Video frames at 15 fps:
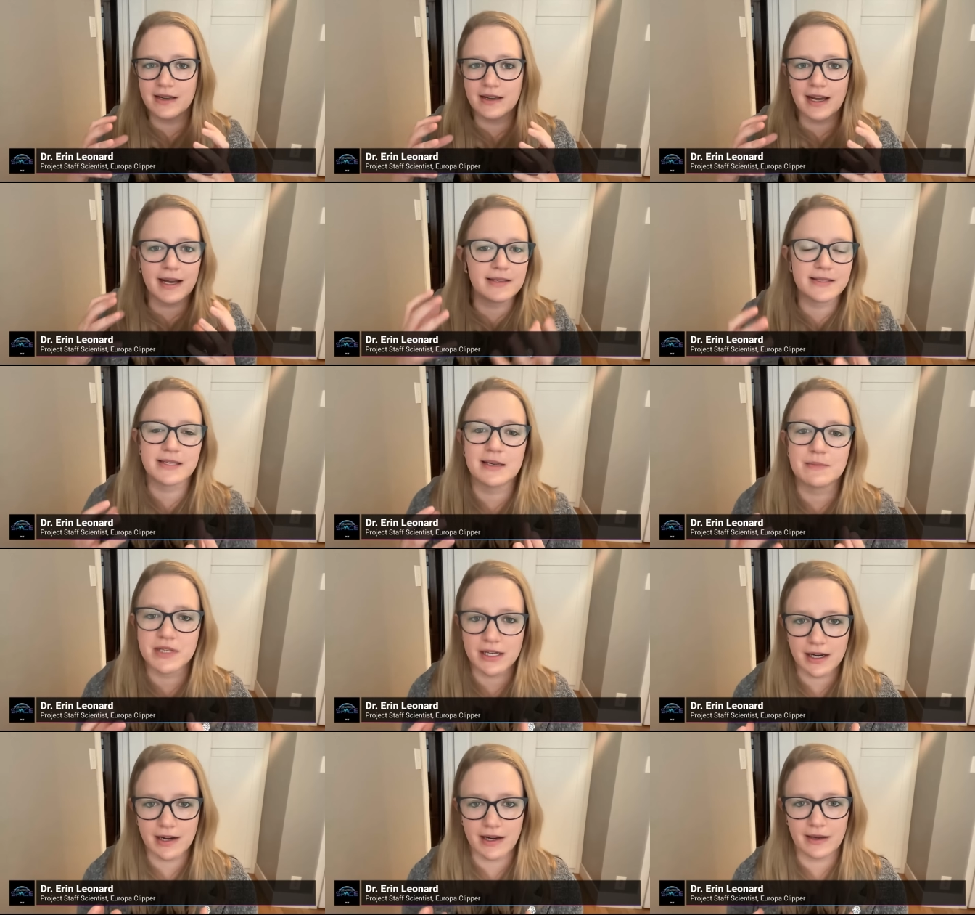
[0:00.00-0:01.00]
at the same
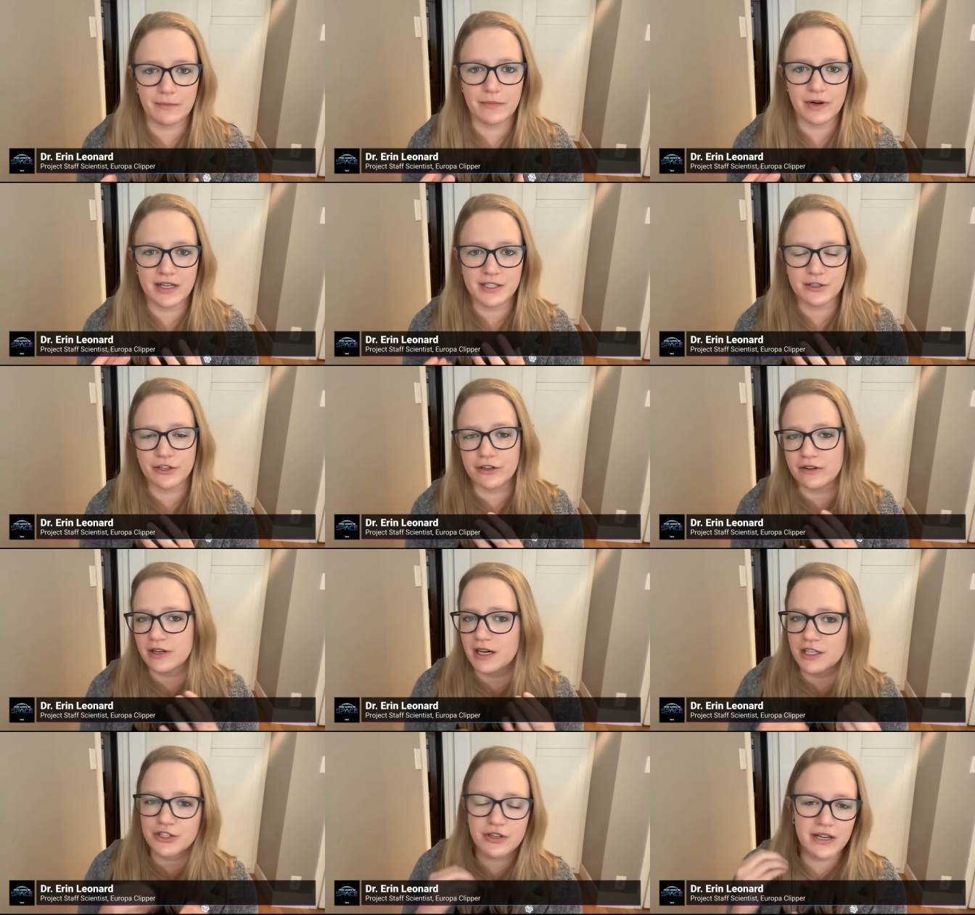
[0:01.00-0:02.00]
time, right? So you're
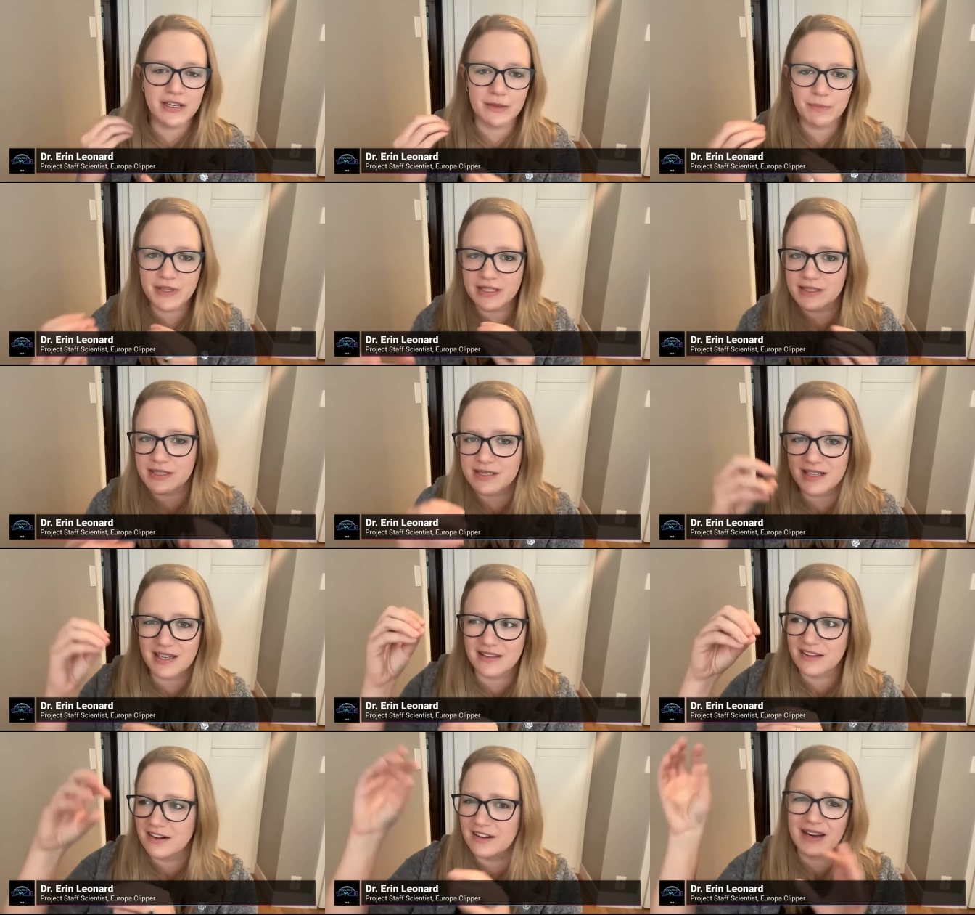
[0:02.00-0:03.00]
not trying to piece
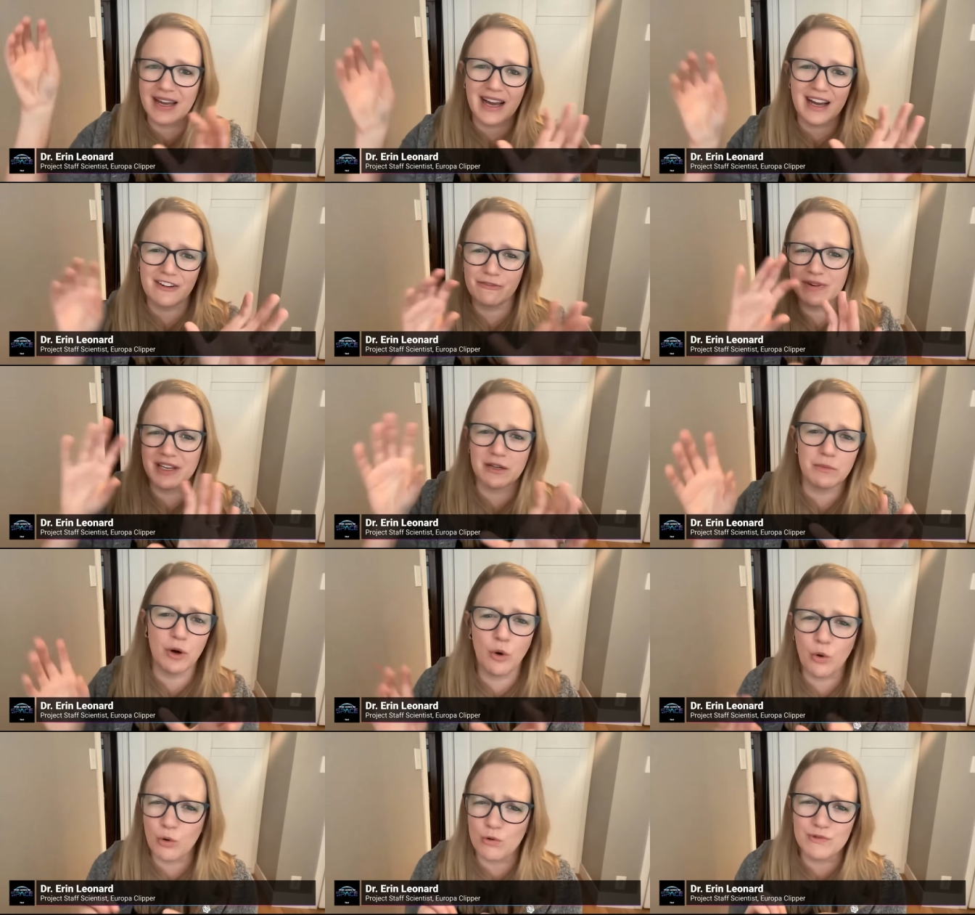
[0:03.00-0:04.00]
together and have random
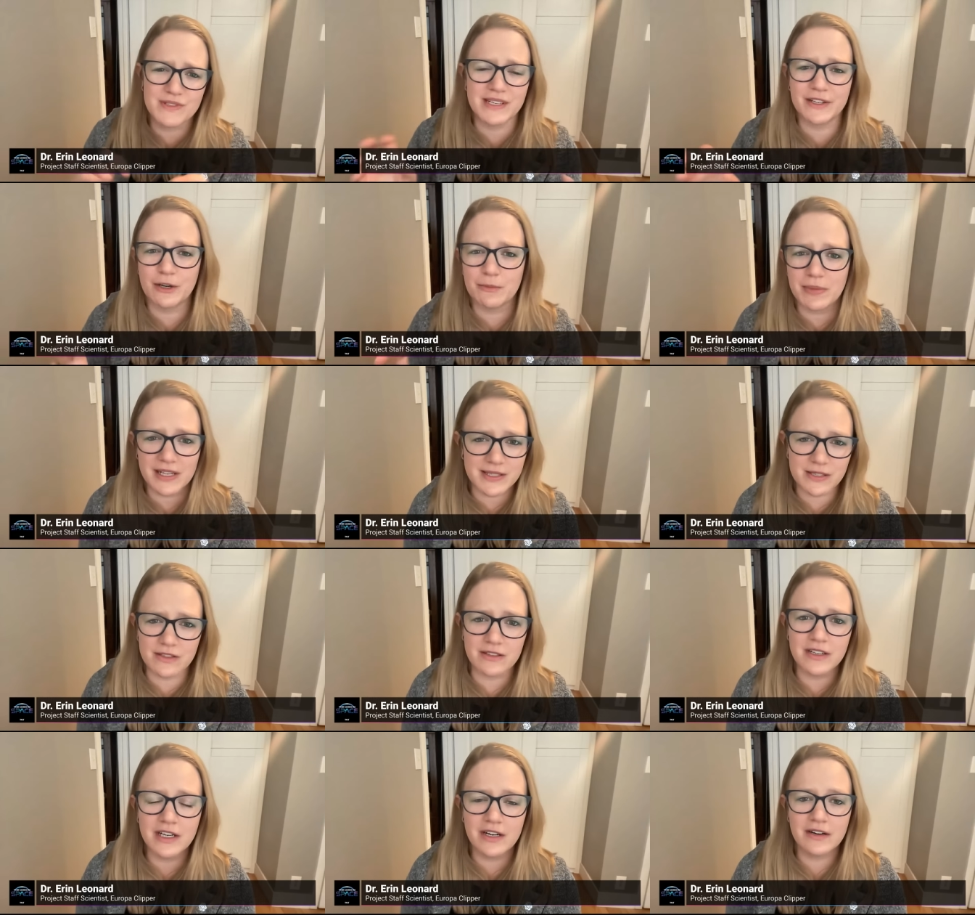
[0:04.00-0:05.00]
holes in your
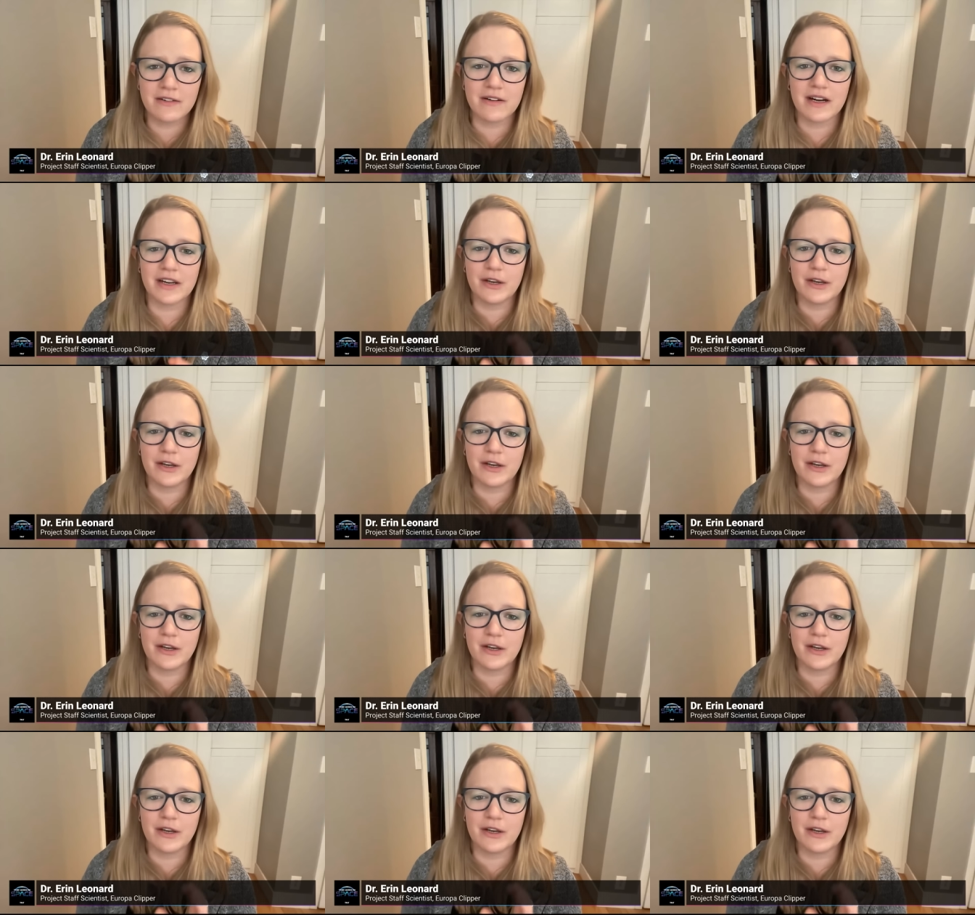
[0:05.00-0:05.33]
puzzle, right?